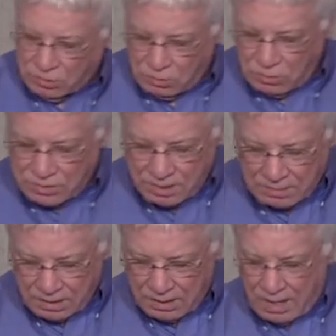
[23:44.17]
You do
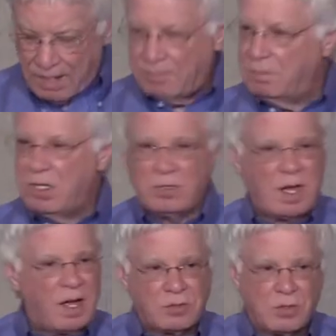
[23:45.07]
something out of mere
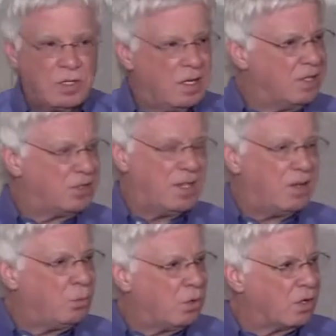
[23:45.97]
doctrine, it's
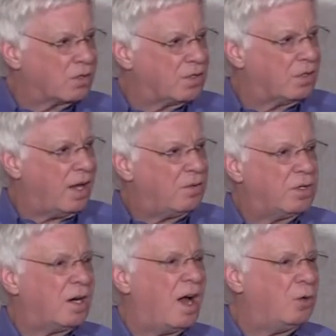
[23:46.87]
dead works. I don't
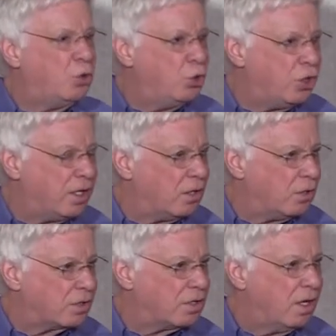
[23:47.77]
care how good it
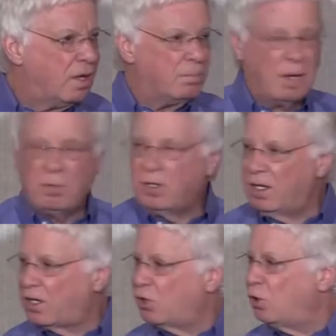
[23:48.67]
looks. Remember,
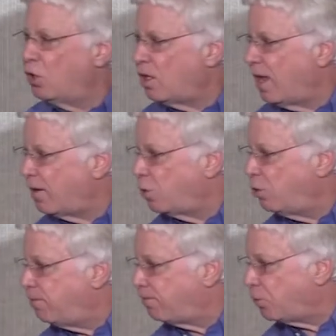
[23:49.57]
it could look like
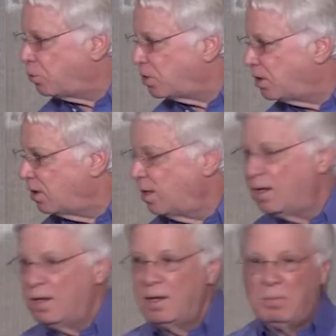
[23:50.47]
good fruit,
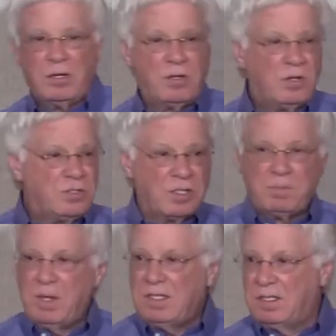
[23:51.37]
but it could
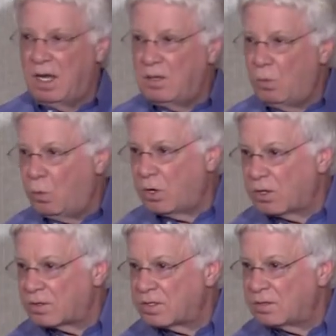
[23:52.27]
just be dead
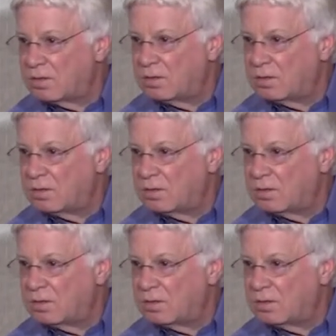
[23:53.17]
works.